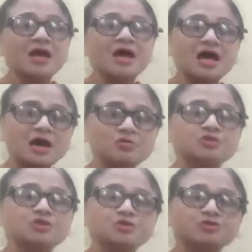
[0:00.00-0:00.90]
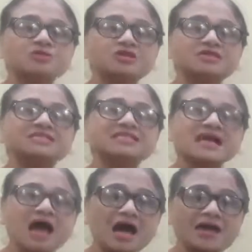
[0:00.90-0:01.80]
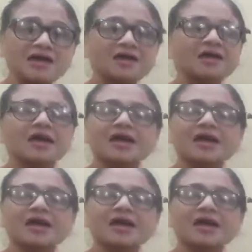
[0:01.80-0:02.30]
out to the sky,